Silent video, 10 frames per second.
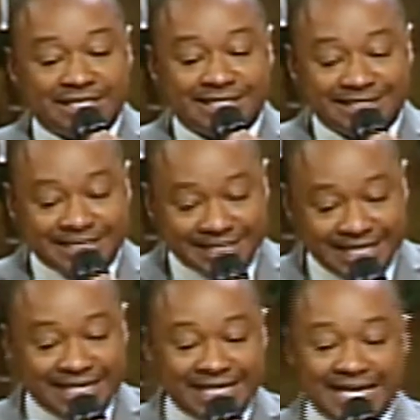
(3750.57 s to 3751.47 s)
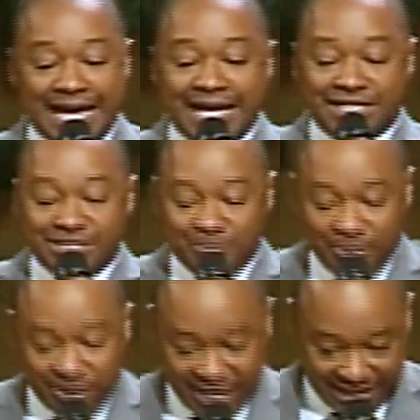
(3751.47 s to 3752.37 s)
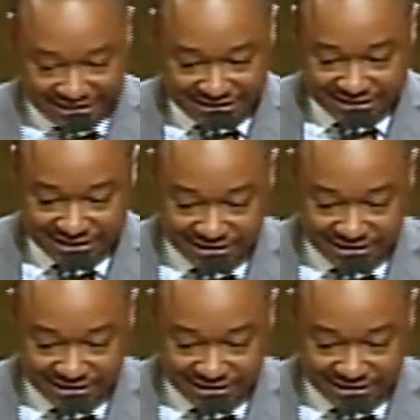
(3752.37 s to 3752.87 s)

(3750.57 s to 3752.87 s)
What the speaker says: to sing and to praise,